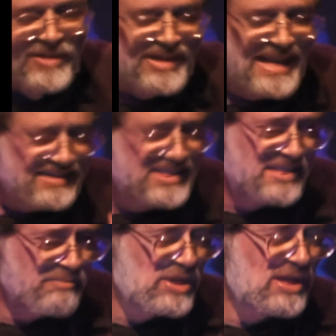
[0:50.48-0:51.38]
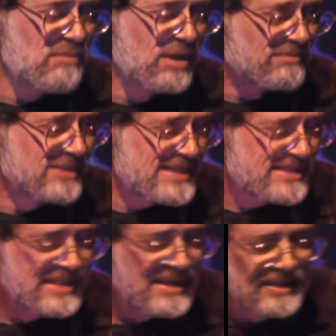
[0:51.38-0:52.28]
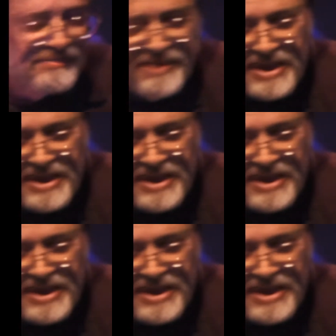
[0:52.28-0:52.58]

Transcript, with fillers: That's the problem right there.